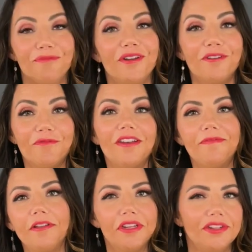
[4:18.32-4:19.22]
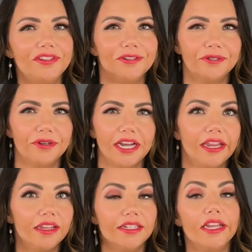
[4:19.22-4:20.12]
101 foundational training
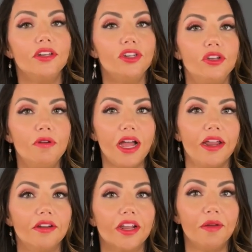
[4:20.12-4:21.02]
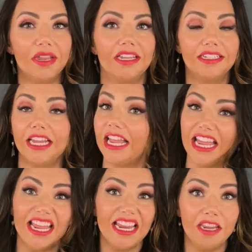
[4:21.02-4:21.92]
can take a new hire coming into
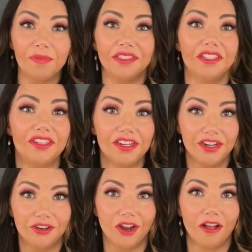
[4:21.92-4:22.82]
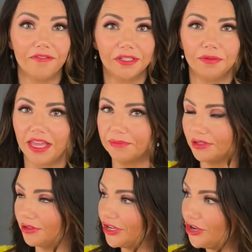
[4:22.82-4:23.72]
any position in your office with
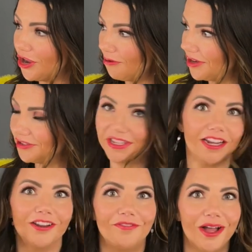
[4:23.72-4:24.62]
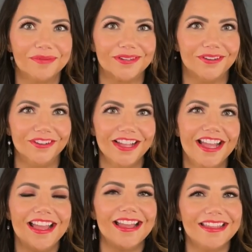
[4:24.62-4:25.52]
absolutely no understanding of optical
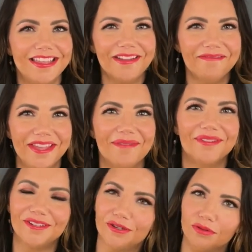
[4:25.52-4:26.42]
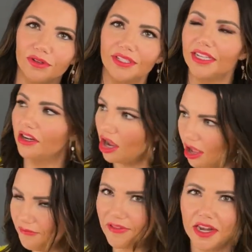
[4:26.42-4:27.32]
and give them the tools and
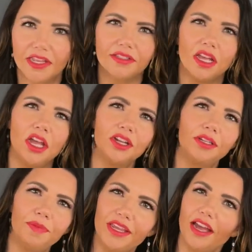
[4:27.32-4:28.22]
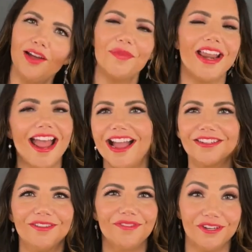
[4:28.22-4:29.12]
confidence to become an
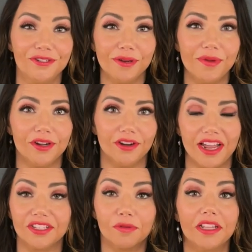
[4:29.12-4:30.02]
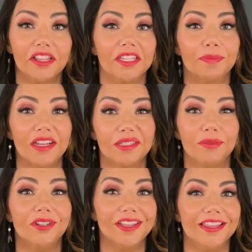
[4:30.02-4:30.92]
active contributor as quickly as
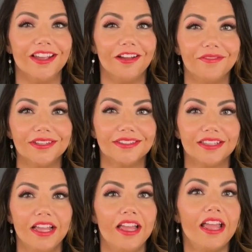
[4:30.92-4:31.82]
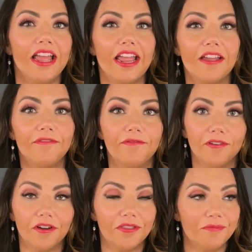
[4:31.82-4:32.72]
possible in the office. And
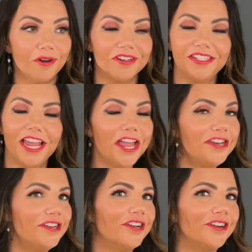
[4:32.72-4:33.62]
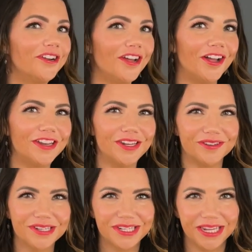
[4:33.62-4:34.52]
for the more tenured on
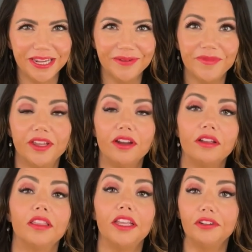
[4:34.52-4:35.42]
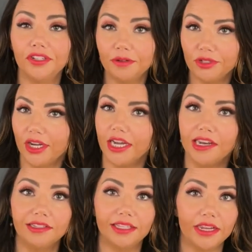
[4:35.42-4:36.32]
your team, there are leadership
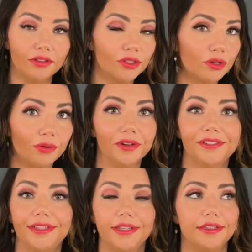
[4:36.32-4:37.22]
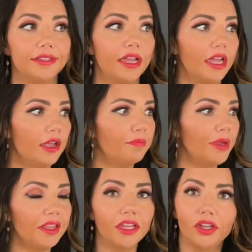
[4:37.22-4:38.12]
training, sales courses,
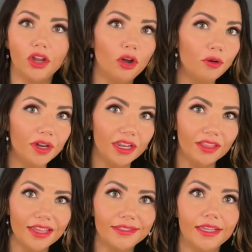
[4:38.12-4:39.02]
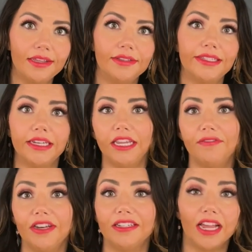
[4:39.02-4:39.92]
billing and coding lessons, and
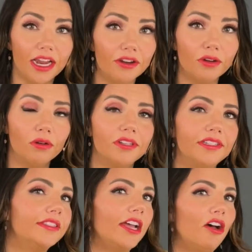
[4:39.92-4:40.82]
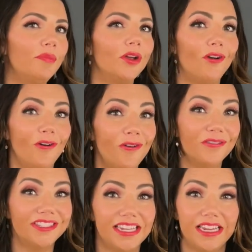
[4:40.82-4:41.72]
even entire courses to help your
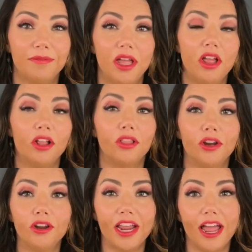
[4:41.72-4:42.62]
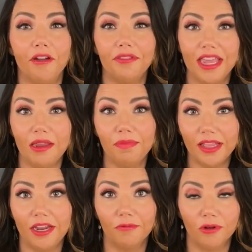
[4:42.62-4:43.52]
whole team learn how they
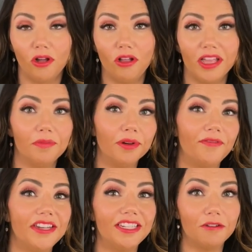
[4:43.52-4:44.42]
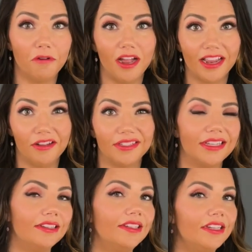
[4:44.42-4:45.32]
play a role in preventing walkouts
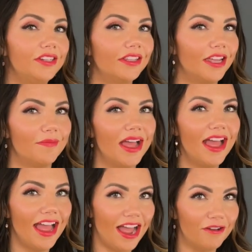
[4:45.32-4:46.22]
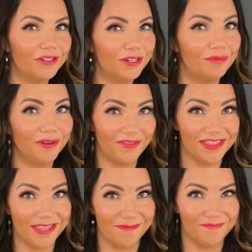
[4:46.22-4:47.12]
and teaching them how to
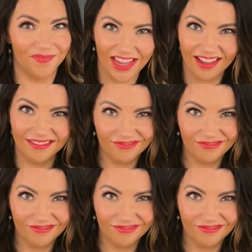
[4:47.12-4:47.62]
prevent them. Yeah,